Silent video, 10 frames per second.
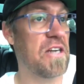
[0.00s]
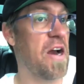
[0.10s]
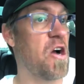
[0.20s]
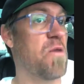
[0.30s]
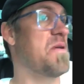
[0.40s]

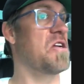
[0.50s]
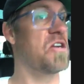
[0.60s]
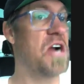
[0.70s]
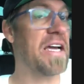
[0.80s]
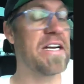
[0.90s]
not open,
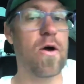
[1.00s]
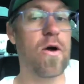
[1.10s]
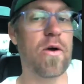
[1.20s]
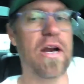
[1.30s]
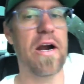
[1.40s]
you're not going to
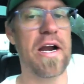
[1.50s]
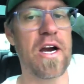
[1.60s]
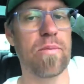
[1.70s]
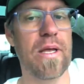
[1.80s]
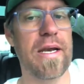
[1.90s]
go get on an
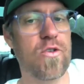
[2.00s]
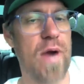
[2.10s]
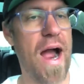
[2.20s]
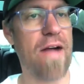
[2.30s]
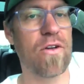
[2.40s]
airplane and
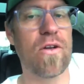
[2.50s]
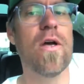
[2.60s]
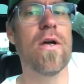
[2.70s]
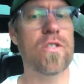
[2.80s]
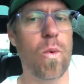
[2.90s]
travel.
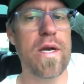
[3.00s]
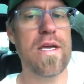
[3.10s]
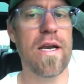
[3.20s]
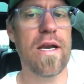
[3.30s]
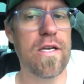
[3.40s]
Right. So what are
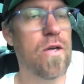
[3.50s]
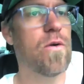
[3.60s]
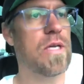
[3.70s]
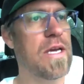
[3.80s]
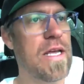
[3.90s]
you going to
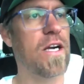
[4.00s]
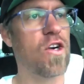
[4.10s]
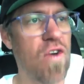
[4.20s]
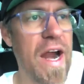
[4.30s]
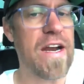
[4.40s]
do? You need a
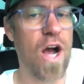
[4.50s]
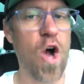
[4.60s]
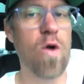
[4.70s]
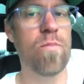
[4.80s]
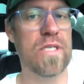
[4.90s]
great
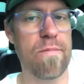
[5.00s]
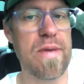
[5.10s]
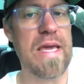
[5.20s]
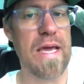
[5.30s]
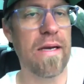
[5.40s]
home to
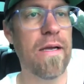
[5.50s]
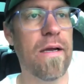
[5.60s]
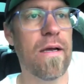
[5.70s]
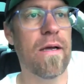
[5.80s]
be in.